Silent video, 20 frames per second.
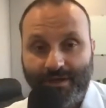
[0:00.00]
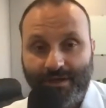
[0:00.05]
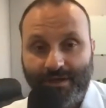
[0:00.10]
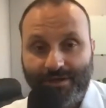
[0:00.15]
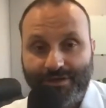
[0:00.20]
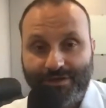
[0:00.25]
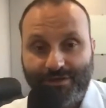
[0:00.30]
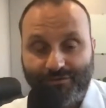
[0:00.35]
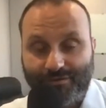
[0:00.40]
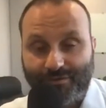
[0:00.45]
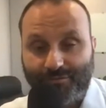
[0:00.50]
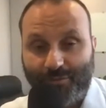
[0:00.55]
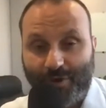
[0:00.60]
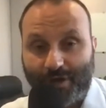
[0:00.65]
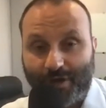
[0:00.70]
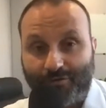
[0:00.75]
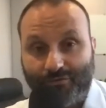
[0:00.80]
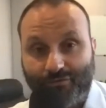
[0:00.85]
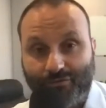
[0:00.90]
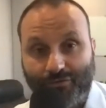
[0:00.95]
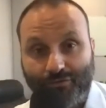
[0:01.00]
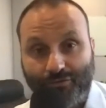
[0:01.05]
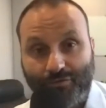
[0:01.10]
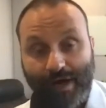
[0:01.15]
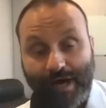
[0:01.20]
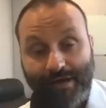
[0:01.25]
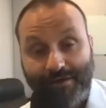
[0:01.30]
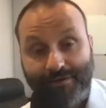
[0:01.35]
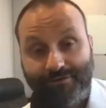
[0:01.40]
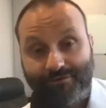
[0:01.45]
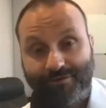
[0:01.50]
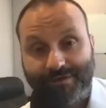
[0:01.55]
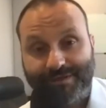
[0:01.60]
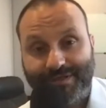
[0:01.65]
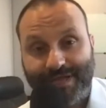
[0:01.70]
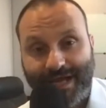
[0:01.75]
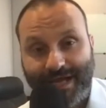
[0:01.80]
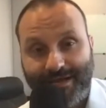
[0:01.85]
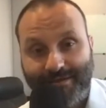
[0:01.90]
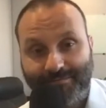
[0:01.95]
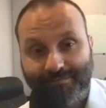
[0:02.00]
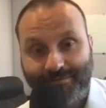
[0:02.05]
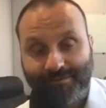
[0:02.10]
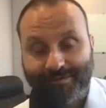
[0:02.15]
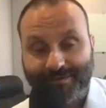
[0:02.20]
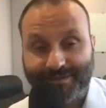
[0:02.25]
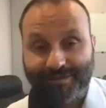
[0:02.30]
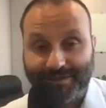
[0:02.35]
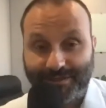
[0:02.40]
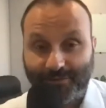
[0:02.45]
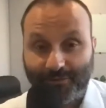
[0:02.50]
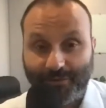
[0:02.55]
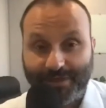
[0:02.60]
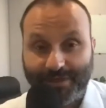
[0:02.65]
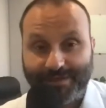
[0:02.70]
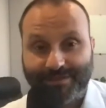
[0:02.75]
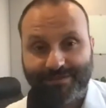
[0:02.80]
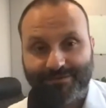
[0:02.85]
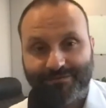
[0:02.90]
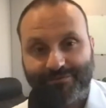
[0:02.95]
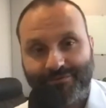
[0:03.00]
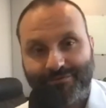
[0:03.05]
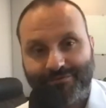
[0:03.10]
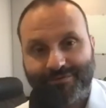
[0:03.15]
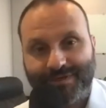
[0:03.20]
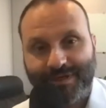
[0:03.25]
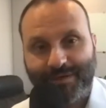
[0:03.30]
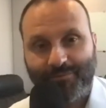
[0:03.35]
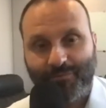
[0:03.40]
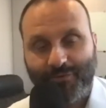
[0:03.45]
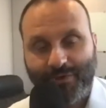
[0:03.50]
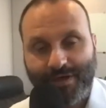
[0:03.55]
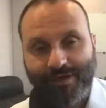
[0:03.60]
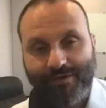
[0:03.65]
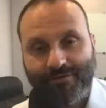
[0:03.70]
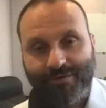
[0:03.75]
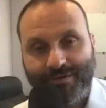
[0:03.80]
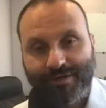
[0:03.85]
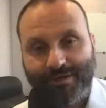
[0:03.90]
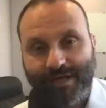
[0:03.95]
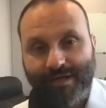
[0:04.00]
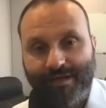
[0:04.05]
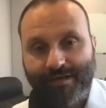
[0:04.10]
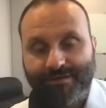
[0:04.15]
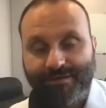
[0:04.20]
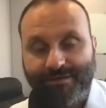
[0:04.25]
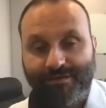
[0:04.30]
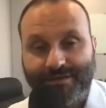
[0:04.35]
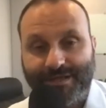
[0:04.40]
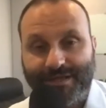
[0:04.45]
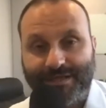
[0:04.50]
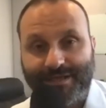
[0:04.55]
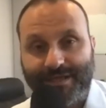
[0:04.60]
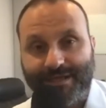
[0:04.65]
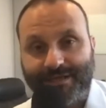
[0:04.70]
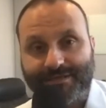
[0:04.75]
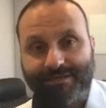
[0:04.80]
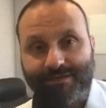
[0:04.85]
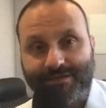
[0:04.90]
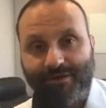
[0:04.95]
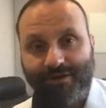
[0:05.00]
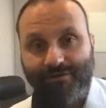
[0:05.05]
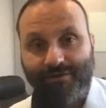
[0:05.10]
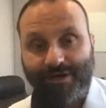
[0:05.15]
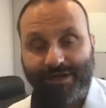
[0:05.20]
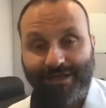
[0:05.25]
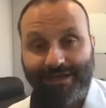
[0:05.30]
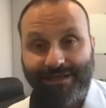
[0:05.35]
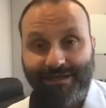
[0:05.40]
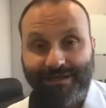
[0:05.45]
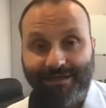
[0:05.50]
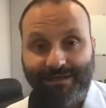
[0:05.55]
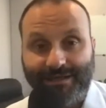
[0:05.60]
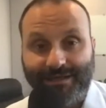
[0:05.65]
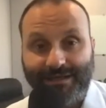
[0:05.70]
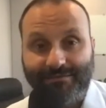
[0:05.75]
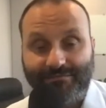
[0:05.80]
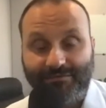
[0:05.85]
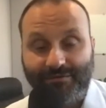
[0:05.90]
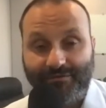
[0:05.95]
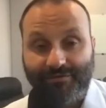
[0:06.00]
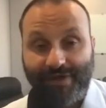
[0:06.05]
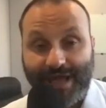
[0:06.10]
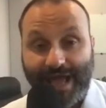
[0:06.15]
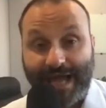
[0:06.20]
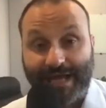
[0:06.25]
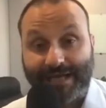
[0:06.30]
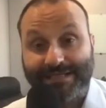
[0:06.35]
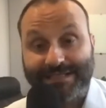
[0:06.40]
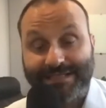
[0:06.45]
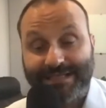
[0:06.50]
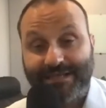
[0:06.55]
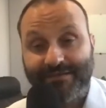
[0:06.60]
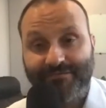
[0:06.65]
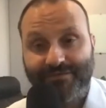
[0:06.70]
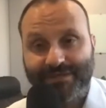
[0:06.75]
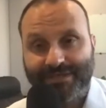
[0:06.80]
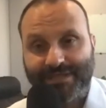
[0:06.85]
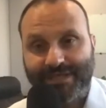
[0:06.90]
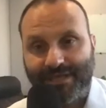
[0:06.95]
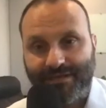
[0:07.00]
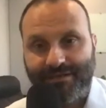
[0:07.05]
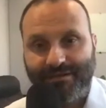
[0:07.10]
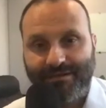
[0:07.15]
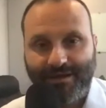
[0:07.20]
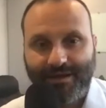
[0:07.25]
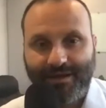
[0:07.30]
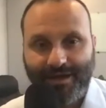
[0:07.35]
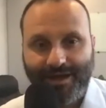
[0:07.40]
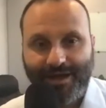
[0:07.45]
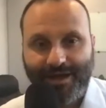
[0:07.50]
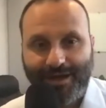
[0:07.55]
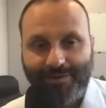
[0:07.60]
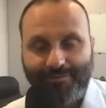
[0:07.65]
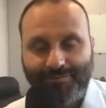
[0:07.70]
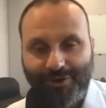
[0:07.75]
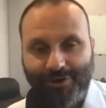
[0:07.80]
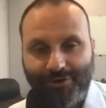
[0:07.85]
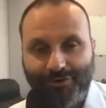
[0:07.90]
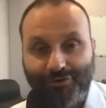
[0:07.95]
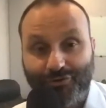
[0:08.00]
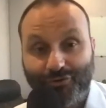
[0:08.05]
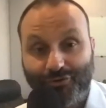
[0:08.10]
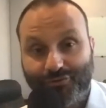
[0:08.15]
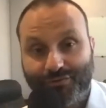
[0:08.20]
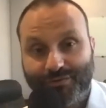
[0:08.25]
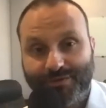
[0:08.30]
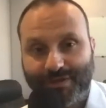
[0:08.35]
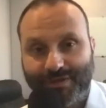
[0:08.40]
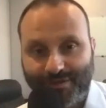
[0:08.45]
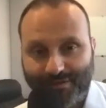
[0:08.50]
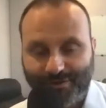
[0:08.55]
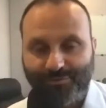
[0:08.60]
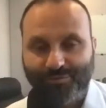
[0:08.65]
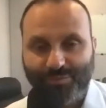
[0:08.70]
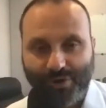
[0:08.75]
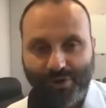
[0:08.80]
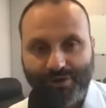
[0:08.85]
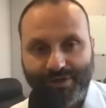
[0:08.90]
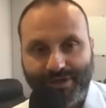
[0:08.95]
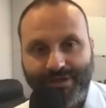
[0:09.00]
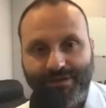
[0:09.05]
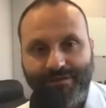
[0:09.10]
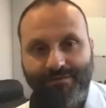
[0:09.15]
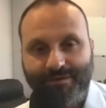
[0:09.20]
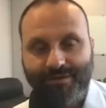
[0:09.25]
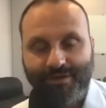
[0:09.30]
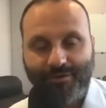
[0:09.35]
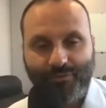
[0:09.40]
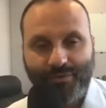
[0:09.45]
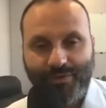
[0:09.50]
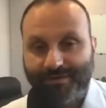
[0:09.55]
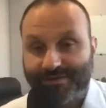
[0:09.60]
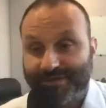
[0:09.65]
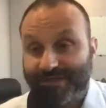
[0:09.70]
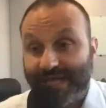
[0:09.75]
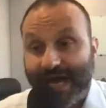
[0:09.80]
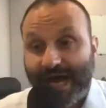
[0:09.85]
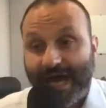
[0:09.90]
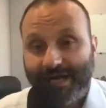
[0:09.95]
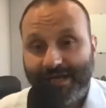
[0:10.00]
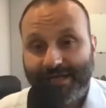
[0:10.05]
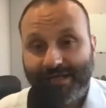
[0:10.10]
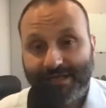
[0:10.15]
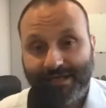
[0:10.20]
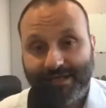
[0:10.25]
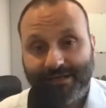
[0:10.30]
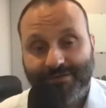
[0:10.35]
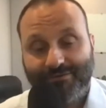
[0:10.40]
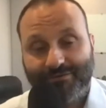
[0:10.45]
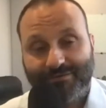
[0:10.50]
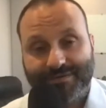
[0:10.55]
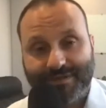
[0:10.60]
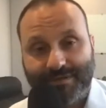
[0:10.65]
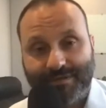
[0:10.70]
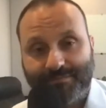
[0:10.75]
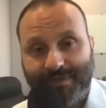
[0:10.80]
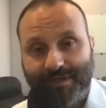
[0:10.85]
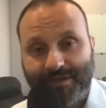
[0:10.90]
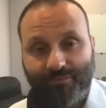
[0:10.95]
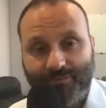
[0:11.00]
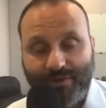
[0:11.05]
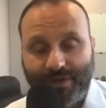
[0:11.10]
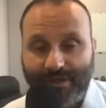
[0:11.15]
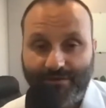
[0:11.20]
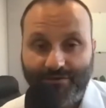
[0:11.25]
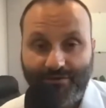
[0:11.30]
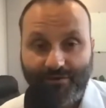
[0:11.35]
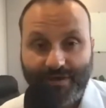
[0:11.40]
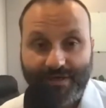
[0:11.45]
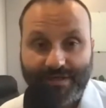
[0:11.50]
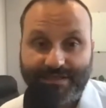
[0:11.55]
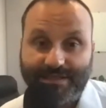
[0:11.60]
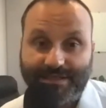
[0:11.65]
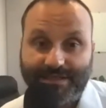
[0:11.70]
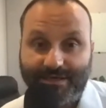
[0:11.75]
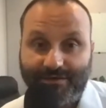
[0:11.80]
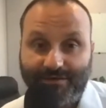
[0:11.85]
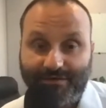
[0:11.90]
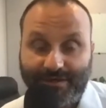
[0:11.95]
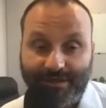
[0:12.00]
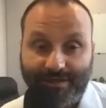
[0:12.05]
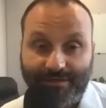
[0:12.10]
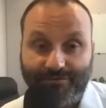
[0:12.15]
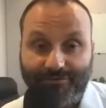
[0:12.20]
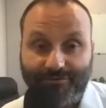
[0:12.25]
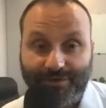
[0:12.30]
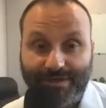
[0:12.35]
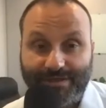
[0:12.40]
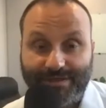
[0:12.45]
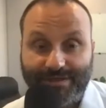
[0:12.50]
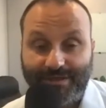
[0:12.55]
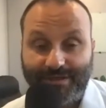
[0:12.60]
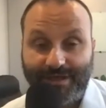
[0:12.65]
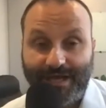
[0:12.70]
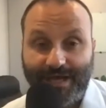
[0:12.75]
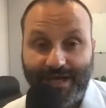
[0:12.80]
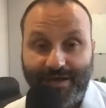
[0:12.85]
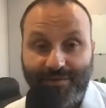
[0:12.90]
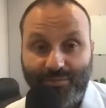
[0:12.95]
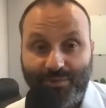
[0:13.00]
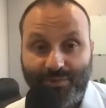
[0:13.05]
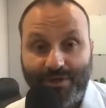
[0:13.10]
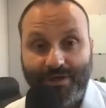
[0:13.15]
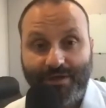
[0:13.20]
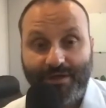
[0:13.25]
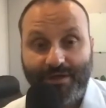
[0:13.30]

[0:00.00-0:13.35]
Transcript: children might crawl under a table and squeeze through somewhere. And so it, it's kind of like a, a level of activity, um, you know, using your body, you know, whether it's gardening or something where you're not necessarily increasing your heart, but